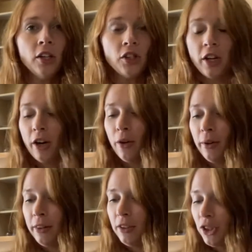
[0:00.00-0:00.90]
So
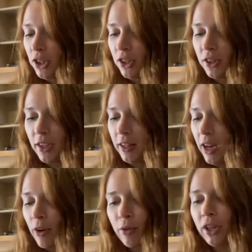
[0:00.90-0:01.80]
there's just a
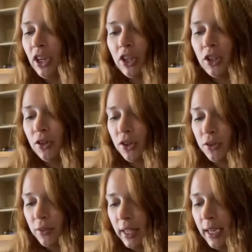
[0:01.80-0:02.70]
lot of really good uses
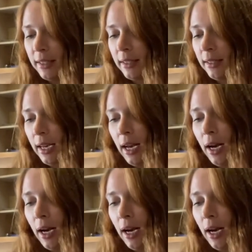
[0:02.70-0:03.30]
for this.